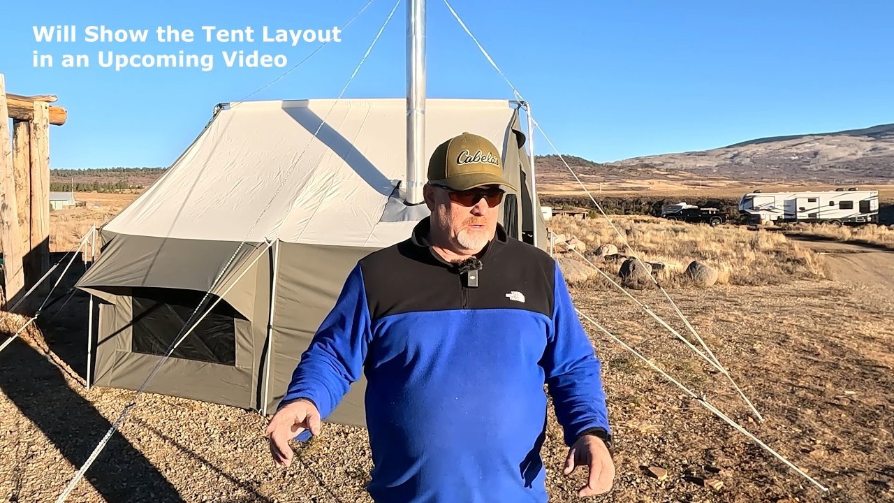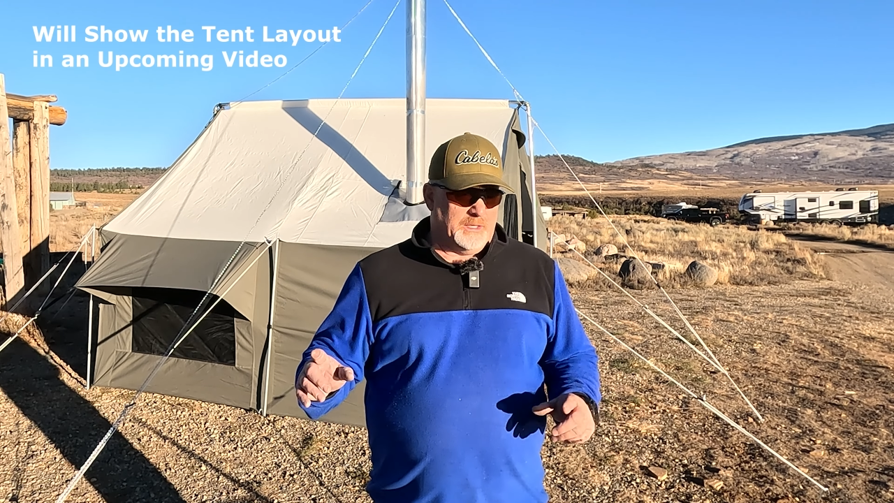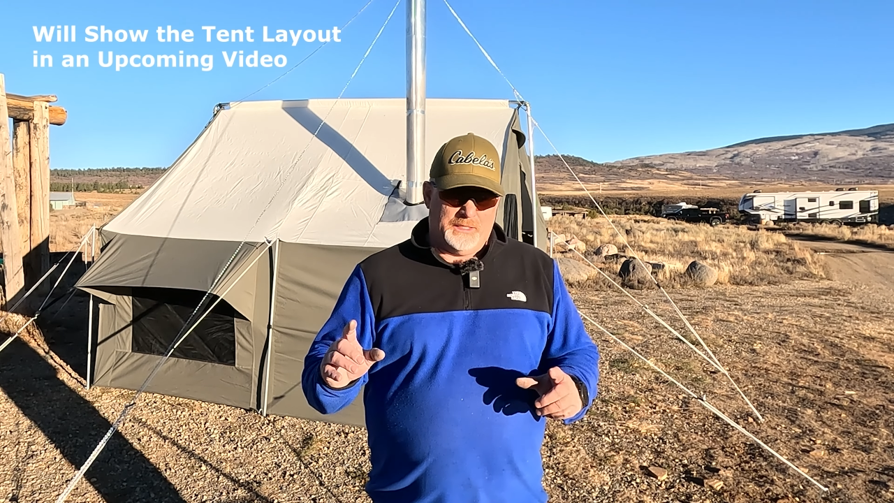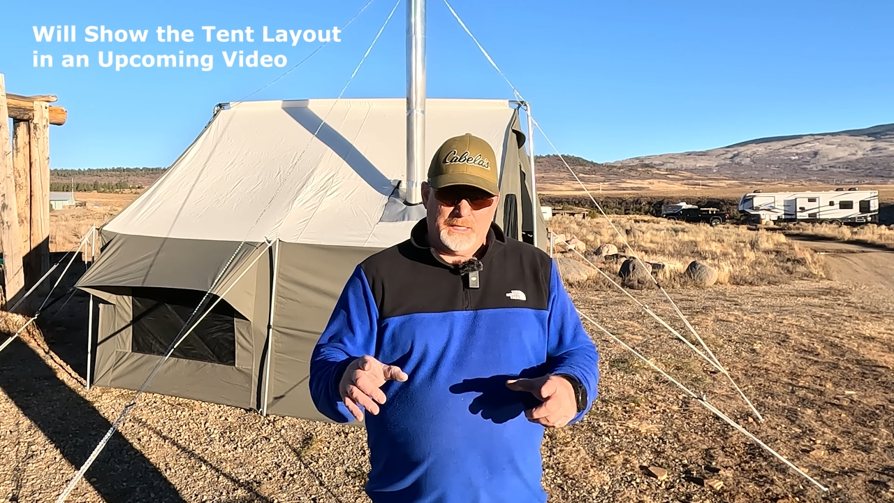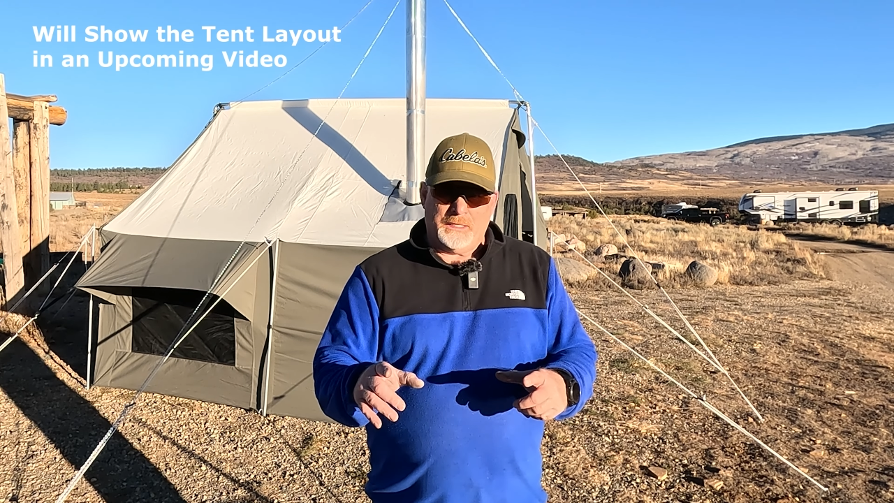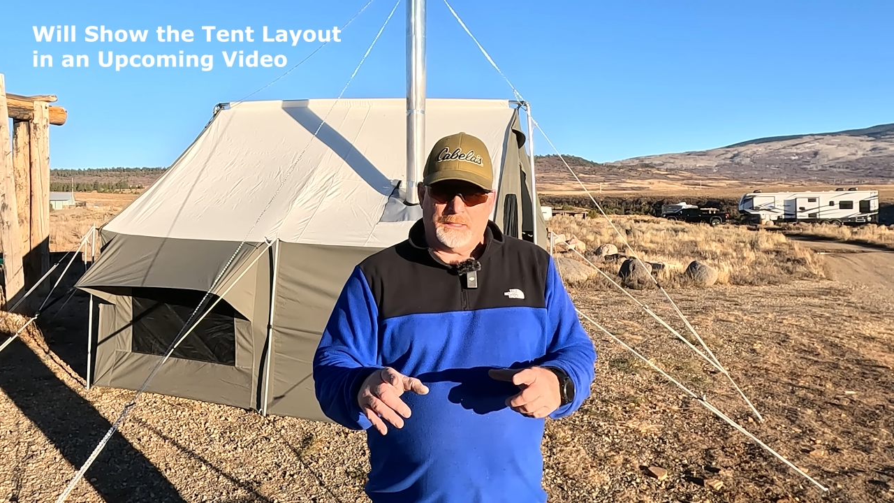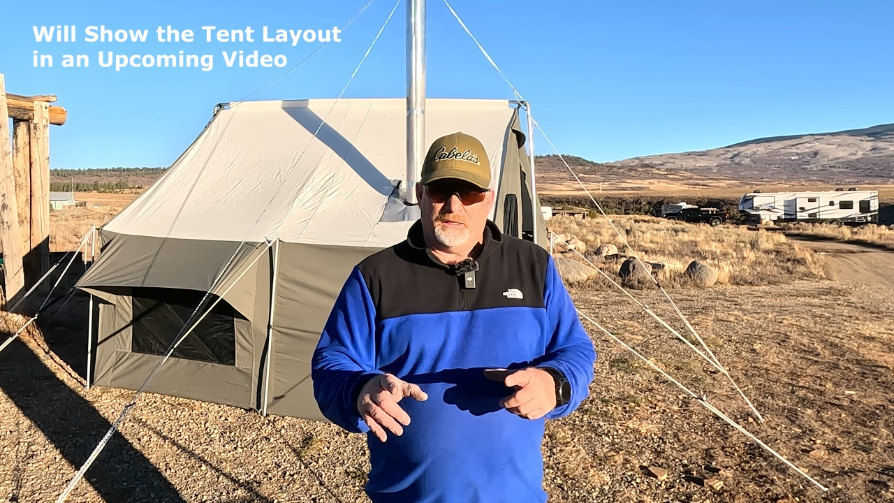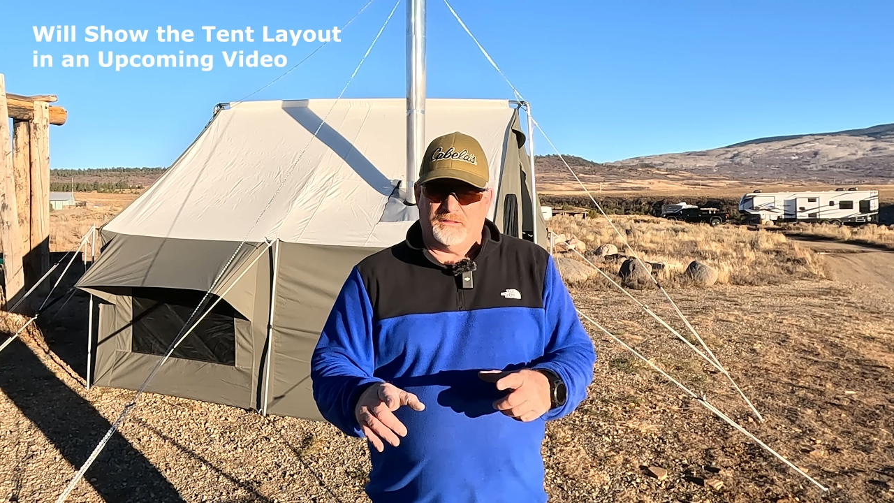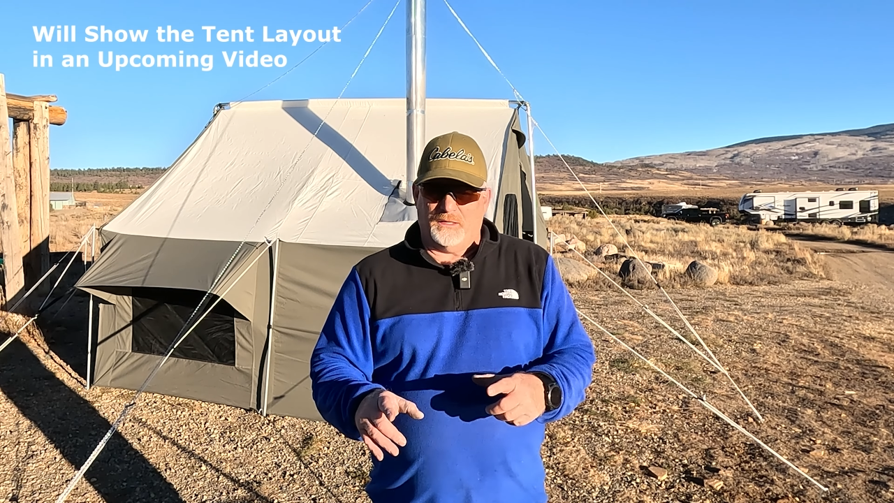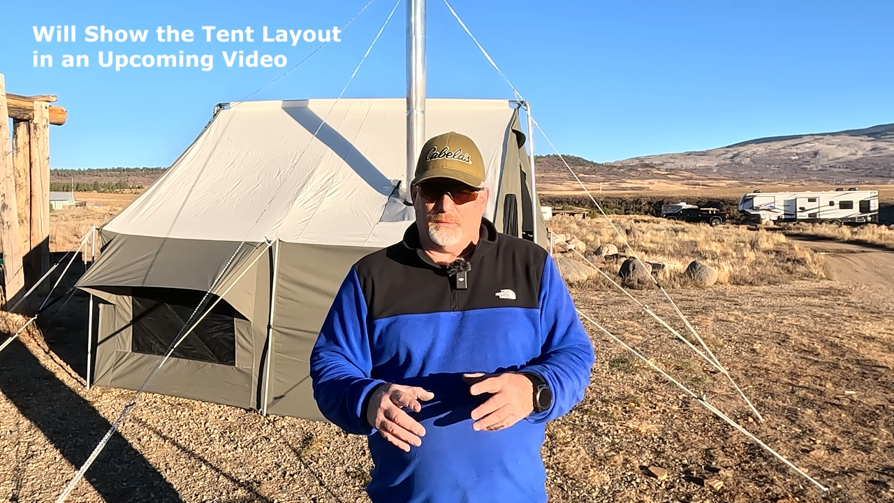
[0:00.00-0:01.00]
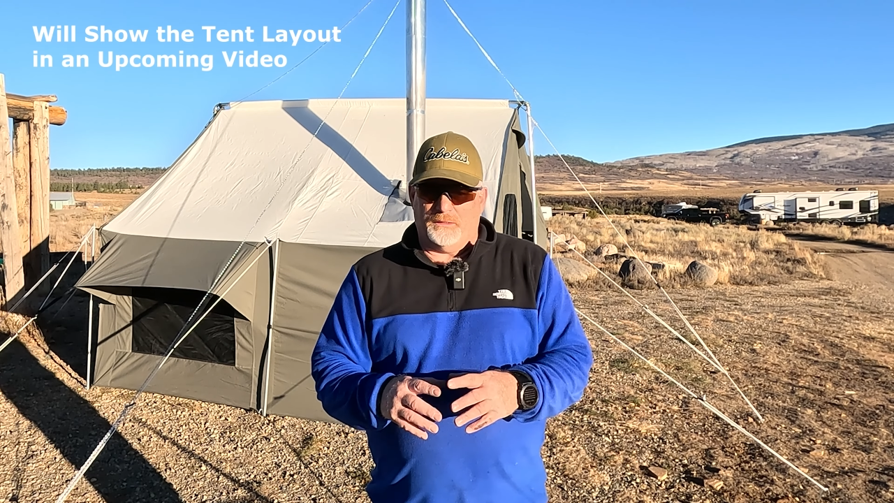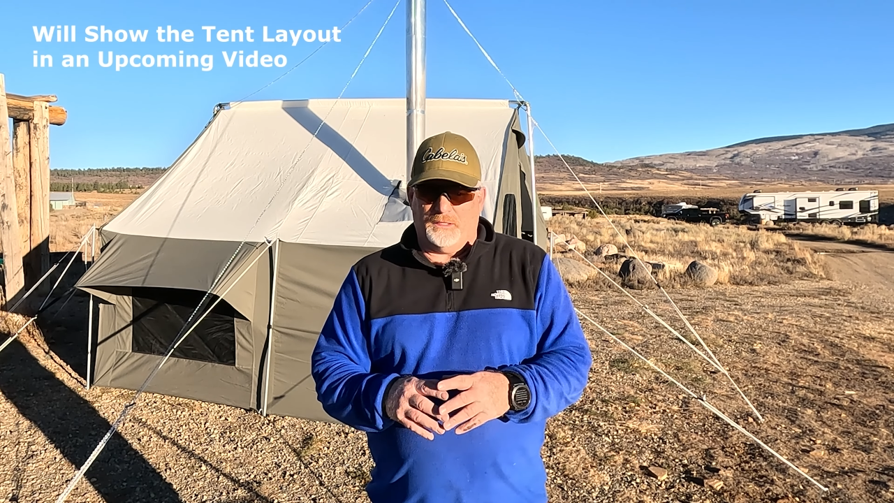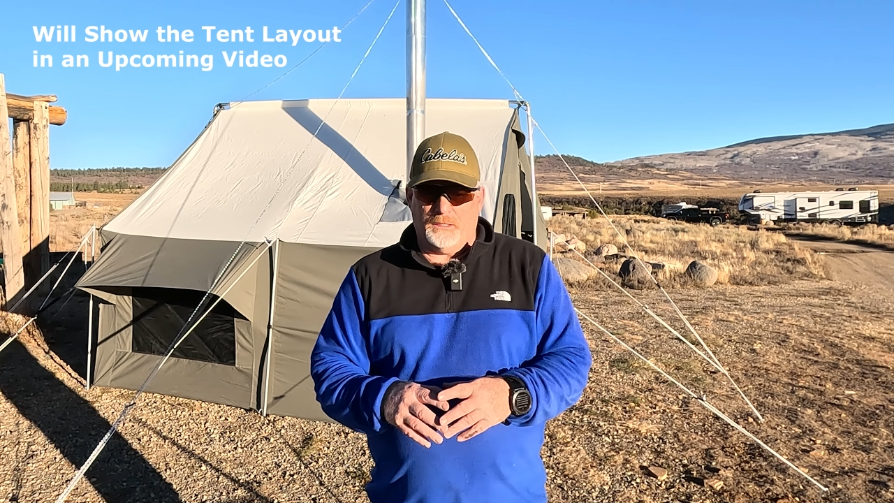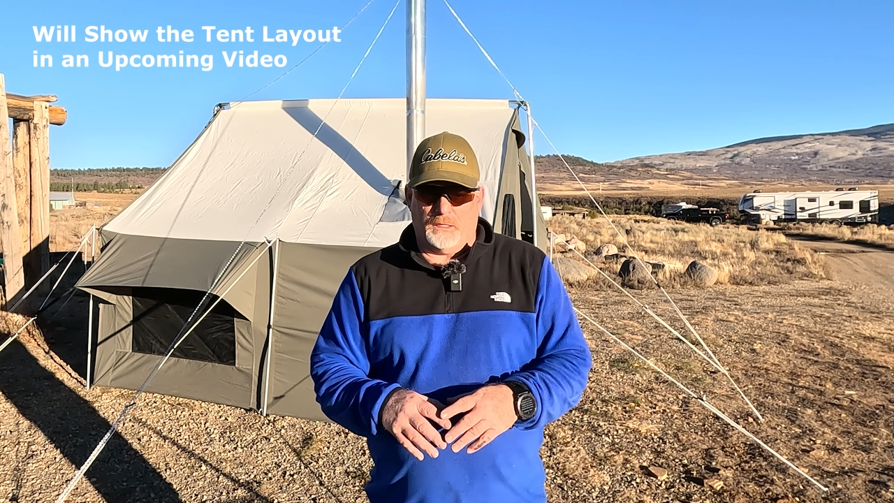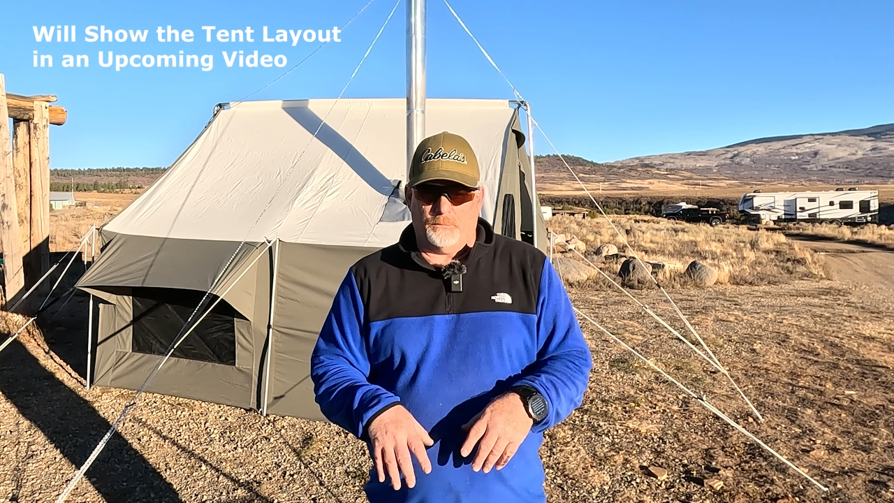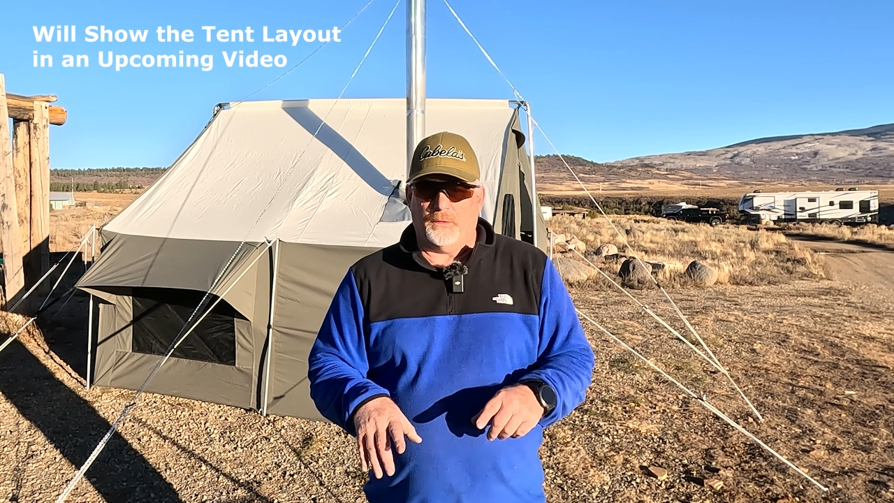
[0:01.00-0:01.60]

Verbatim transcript: again, I set my tent up.